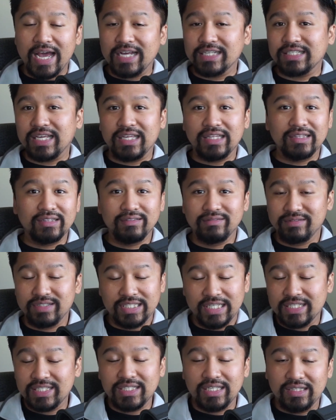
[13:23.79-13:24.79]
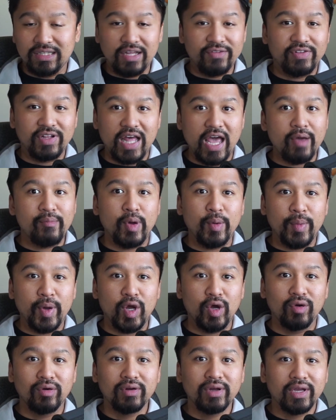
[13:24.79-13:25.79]
as a 60 level
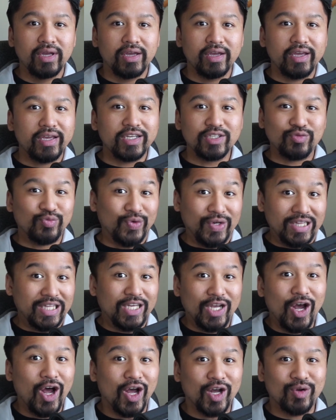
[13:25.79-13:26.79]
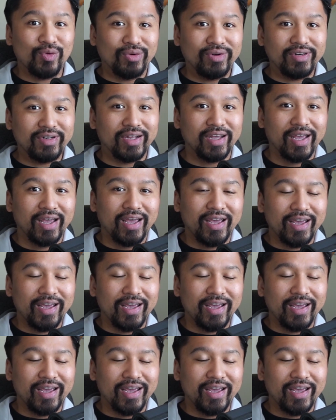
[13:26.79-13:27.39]
MMO is really awkward.